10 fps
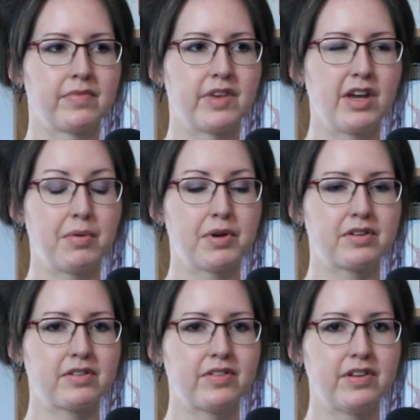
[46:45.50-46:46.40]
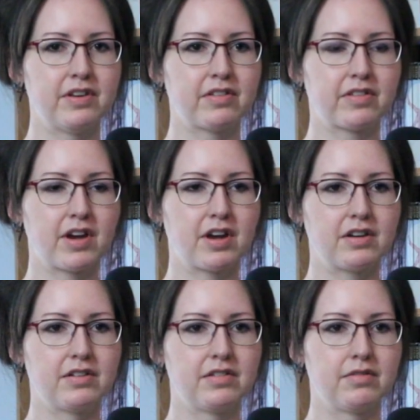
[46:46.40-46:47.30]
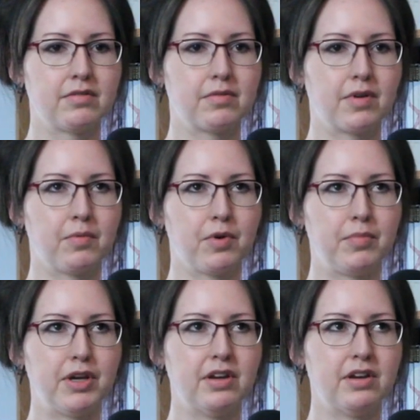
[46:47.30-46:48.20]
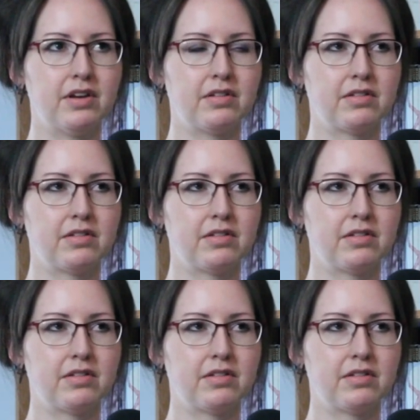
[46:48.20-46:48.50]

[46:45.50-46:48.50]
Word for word: Yeah, we got to see inside what would be